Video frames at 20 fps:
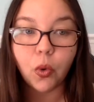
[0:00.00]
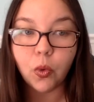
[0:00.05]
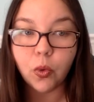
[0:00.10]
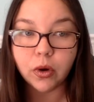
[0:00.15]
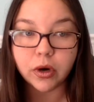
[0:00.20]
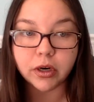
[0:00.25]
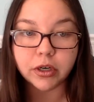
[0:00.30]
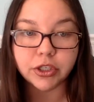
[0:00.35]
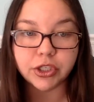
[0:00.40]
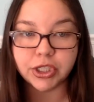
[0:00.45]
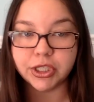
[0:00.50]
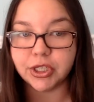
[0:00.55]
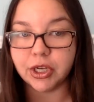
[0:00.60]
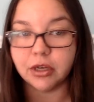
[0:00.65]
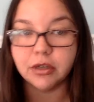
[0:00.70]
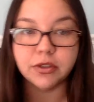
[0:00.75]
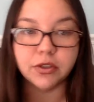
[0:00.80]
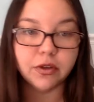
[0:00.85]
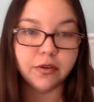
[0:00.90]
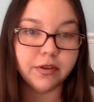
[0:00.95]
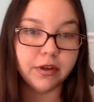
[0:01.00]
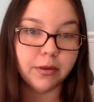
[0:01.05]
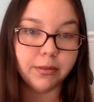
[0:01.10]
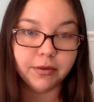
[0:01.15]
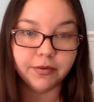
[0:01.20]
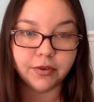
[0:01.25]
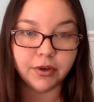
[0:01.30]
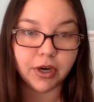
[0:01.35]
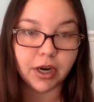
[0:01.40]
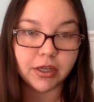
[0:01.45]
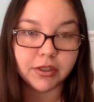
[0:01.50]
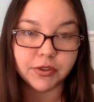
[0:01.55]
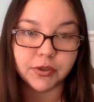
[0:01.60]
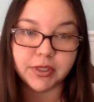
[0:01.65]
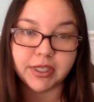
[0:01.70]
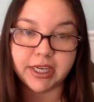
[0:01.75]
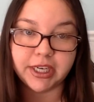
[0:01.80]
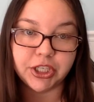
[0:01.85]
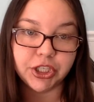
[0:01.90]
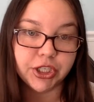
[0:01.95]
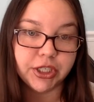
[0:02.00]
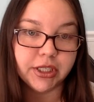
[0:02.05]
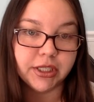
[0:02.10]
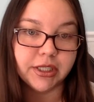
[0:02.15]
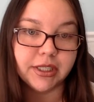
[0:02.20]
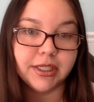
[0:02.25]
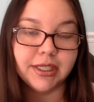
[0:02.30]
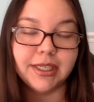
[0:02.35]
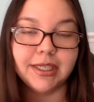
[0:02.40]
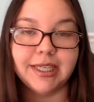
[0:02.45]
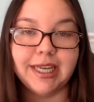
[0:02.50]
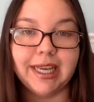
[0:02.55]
or she's also available for consultations